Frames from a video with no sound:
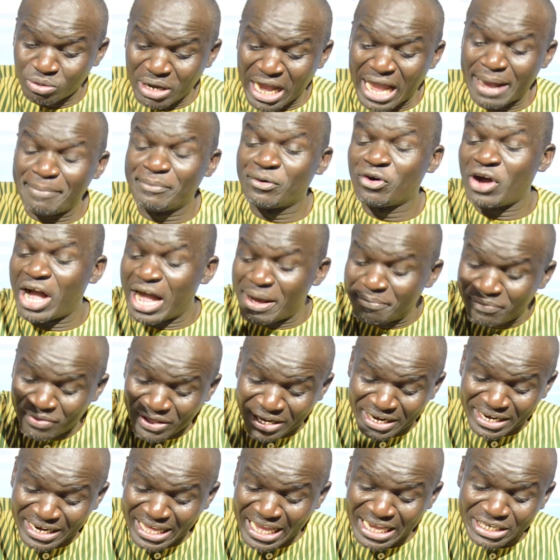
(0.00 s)
I'm, I'm
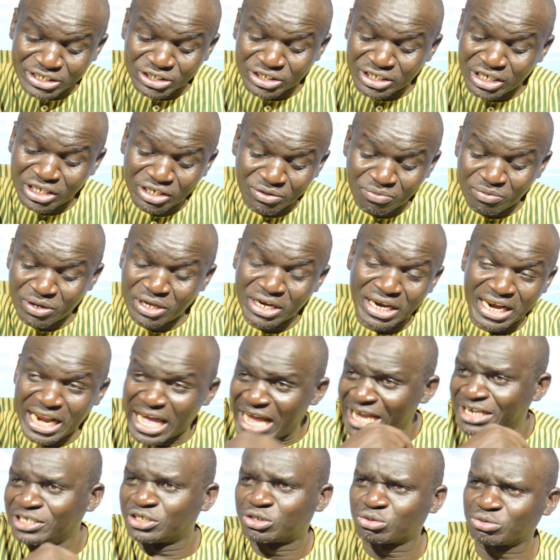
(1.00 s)
the next in, in
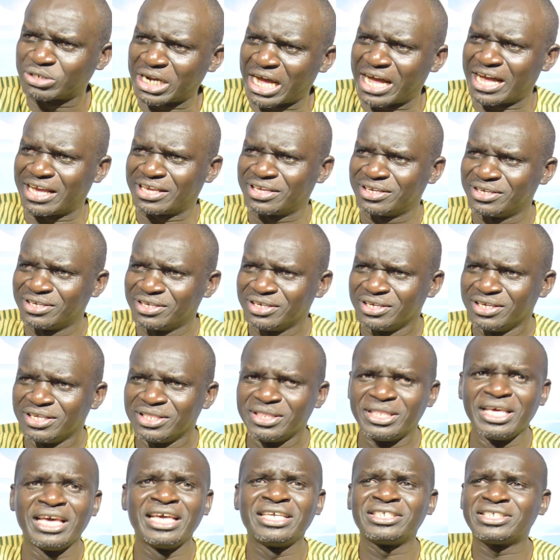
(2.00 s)
line to die.
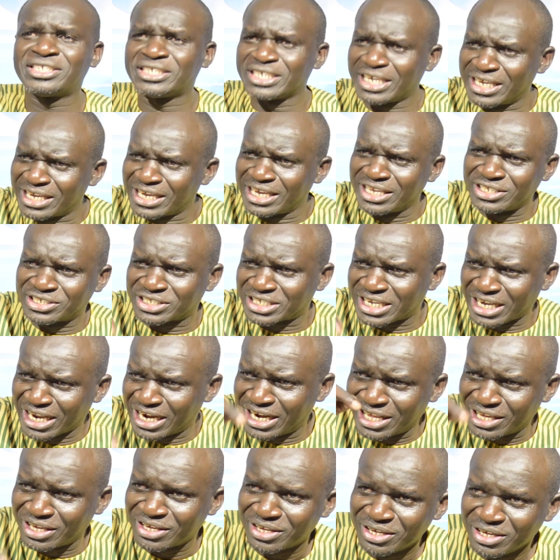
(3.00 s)
This thing is
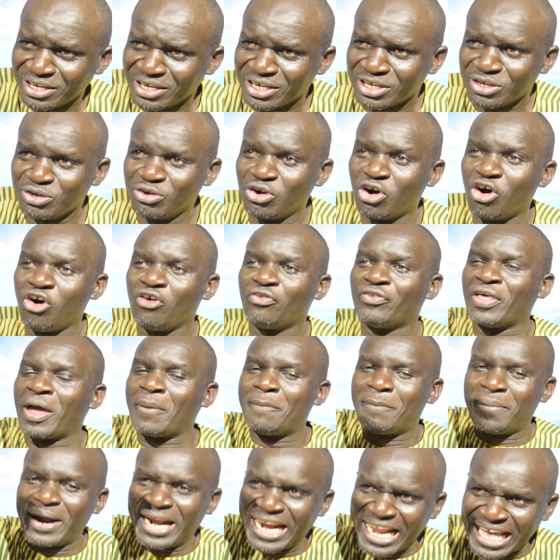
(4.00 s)
killing. You know,
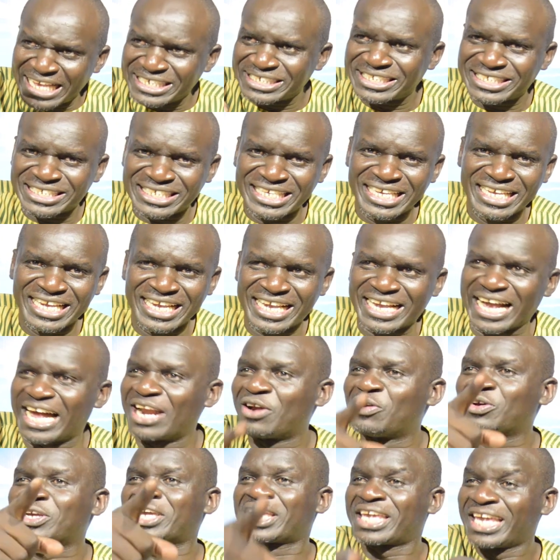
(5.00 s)
the blessing
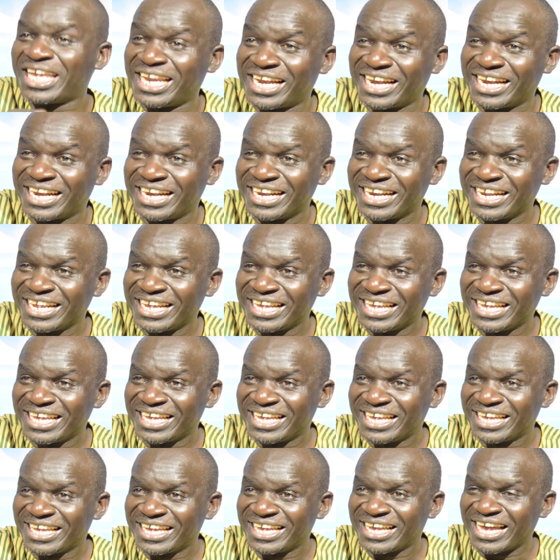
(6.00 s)
can kill
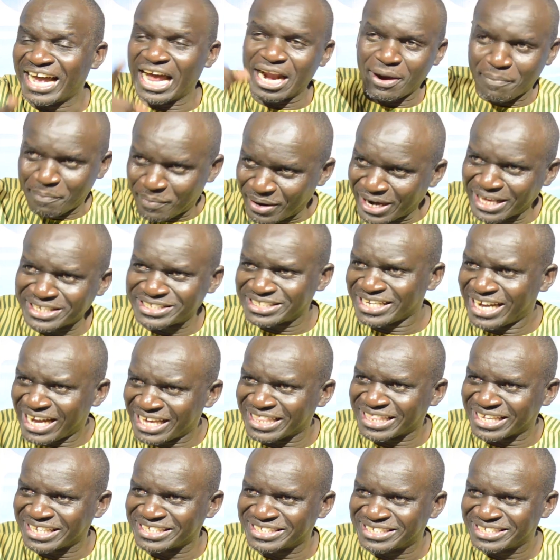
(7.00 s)
and bless
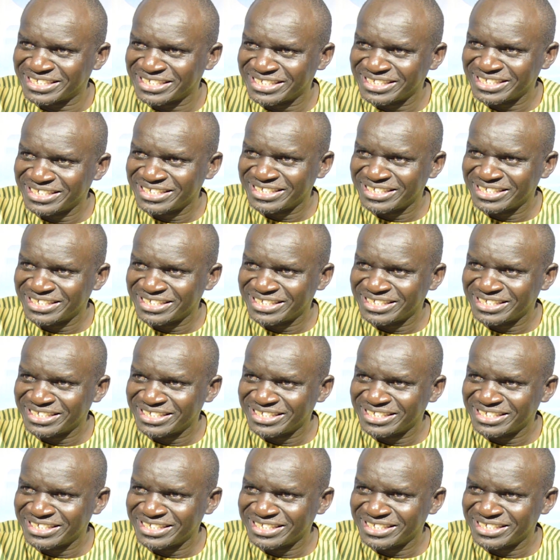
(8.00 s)
others.